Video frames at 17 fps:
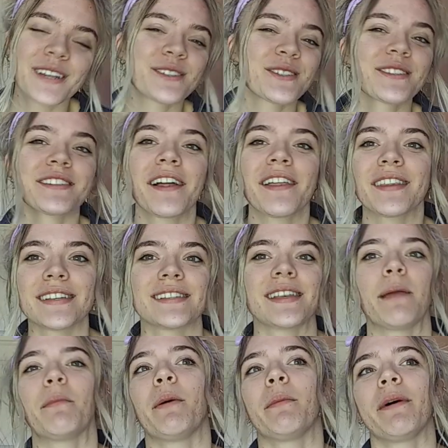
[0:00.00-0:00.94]
It's just not the
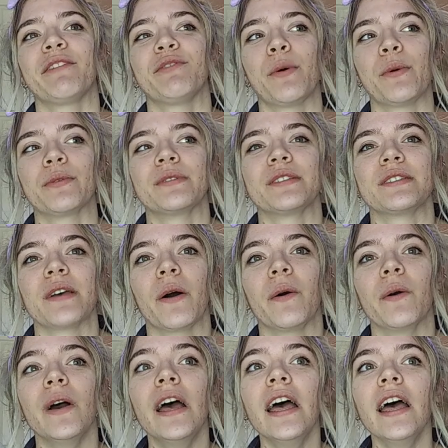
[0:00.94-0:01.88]
same on my phone.
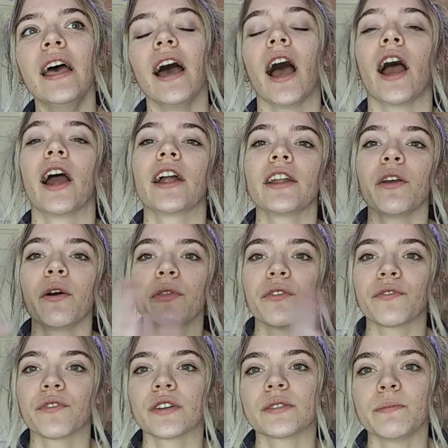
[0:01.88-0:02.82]
So I already own
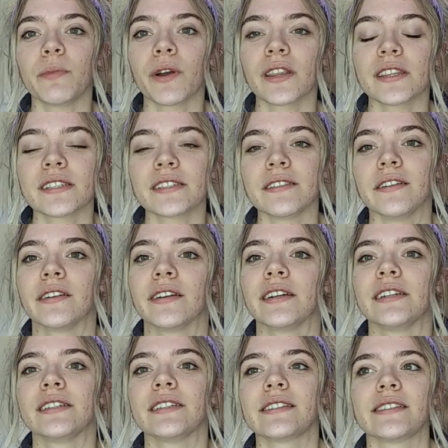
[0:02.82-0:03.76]
the first book in the
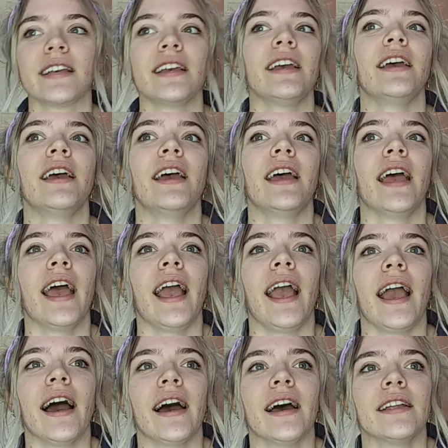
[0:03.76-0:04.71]
series,
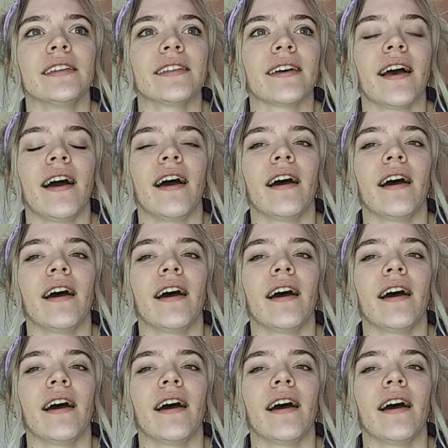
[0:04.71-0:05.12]
and